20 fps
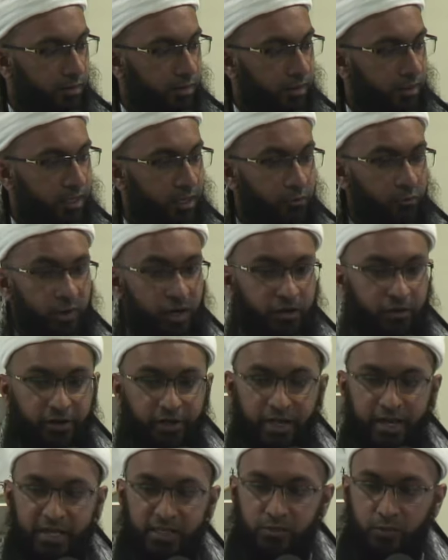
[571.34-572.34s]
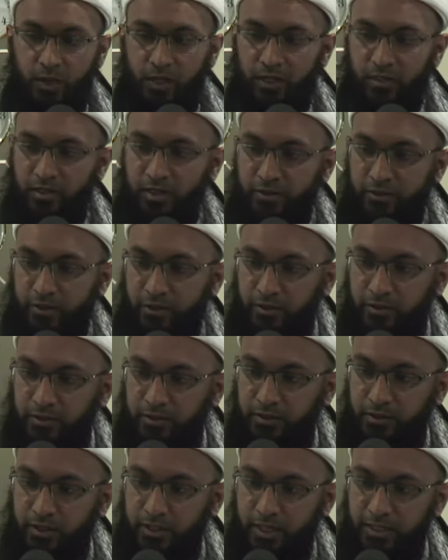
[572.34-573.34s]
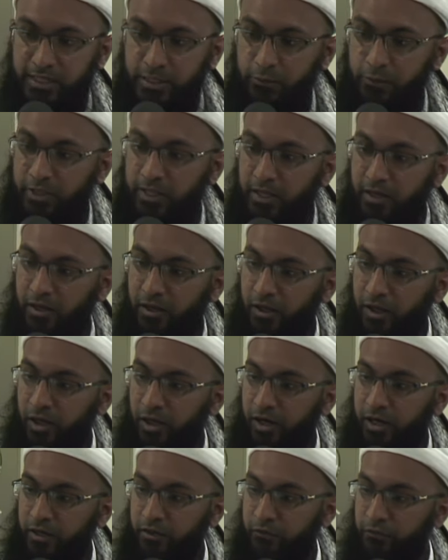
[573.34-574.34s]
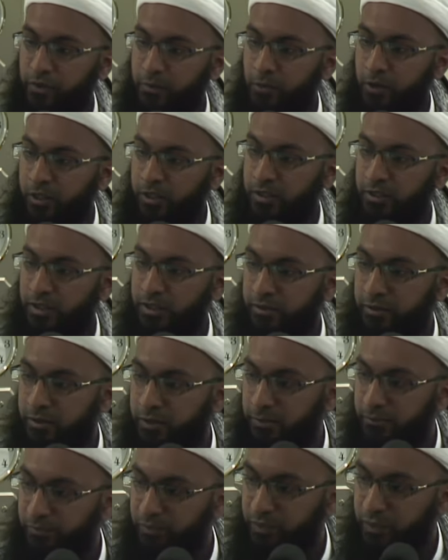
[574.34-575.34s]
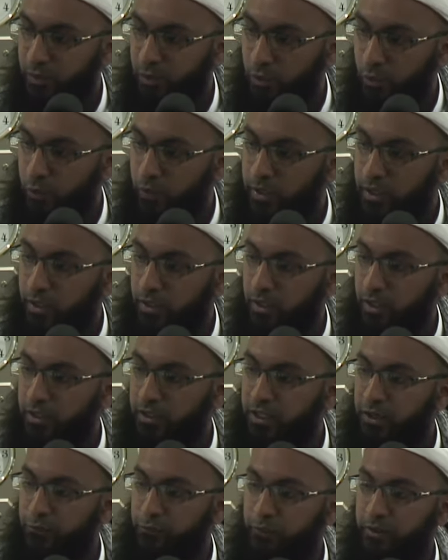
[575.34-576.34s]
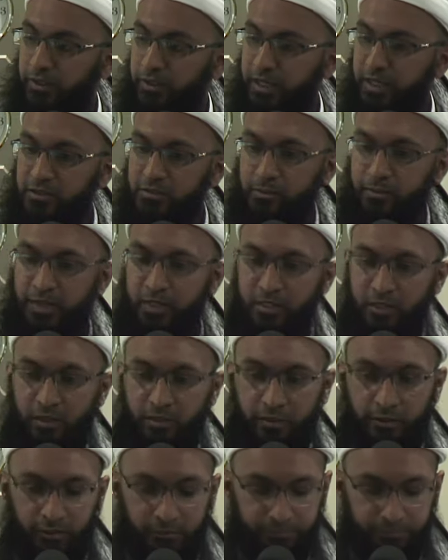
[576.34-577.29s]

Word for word: can recognize one another, is that we can learn from one another. We can learn different things from each other.